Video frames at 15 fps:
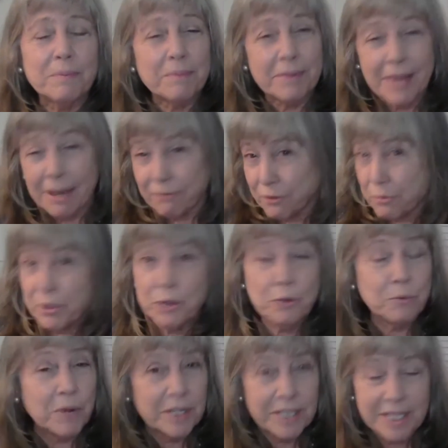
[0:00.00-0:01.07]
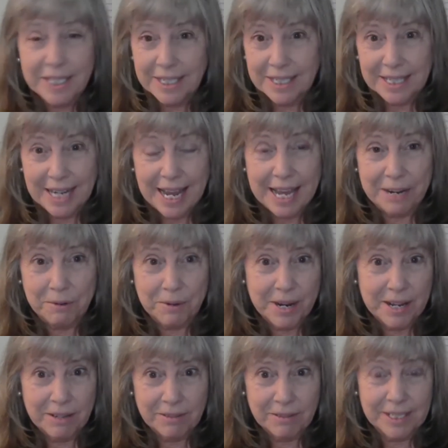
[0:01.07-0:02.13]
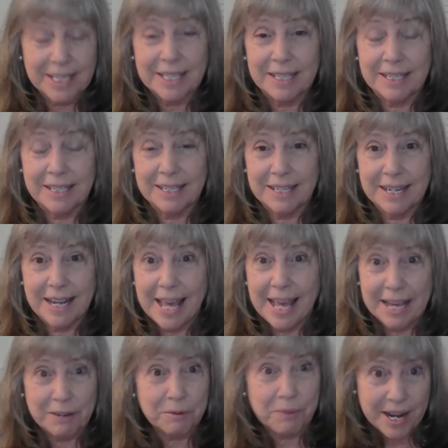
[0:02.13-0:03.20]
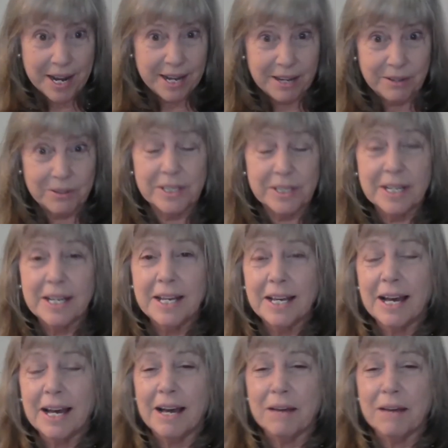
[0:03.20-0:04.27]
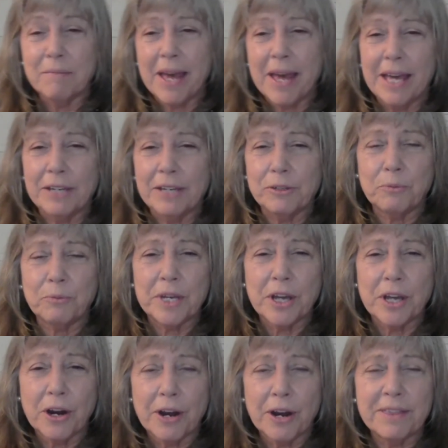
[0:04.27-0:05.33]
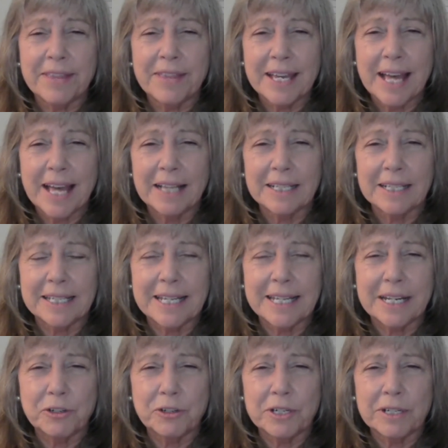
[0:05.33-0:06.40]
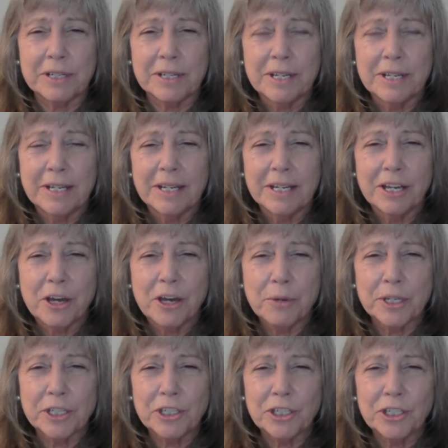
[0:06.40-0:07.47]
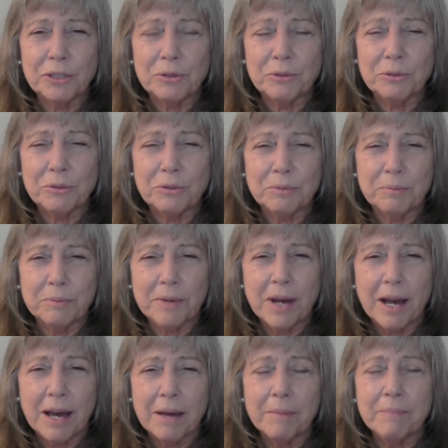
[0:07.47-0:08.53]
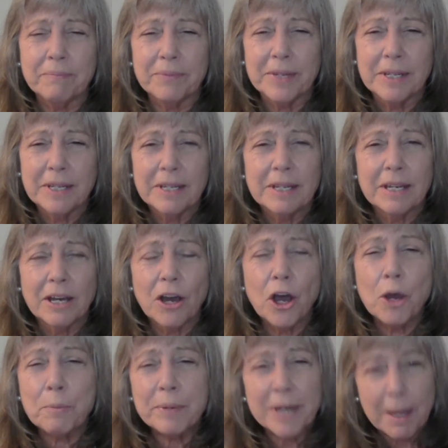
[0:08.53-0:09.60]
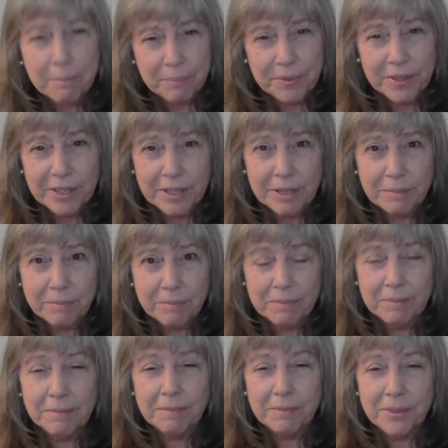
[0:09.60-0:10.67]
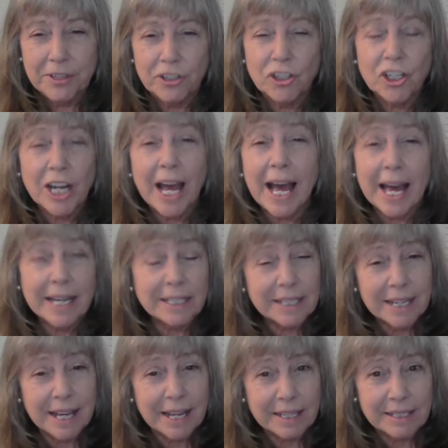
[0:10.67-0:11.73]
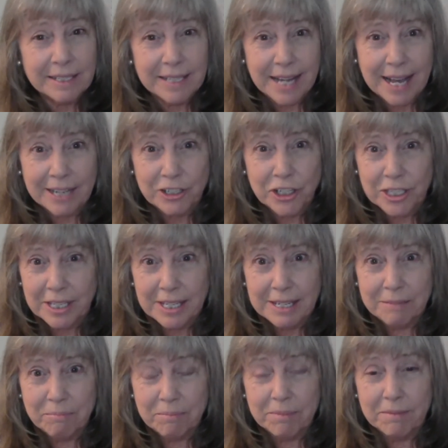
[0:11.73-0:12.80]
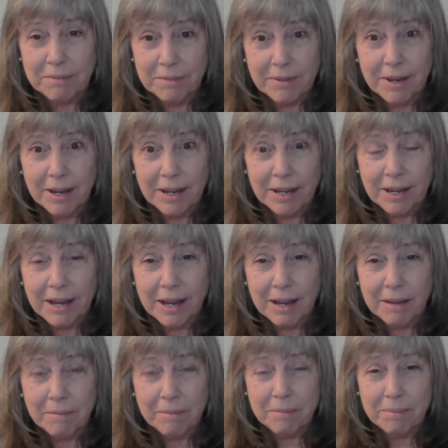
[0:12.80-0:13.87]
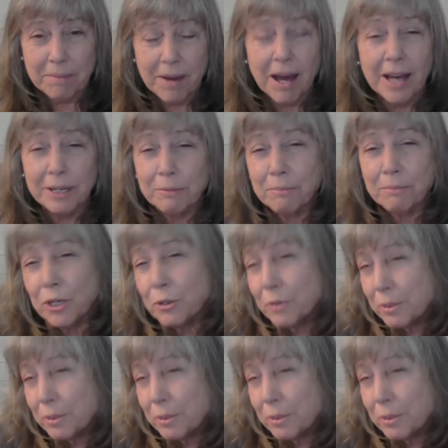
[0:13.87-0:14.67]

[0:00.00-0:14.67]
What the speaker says: everyone who wants to hang around can hang around. And we are, I think, Alexandra, going to open up the chat and actually unmute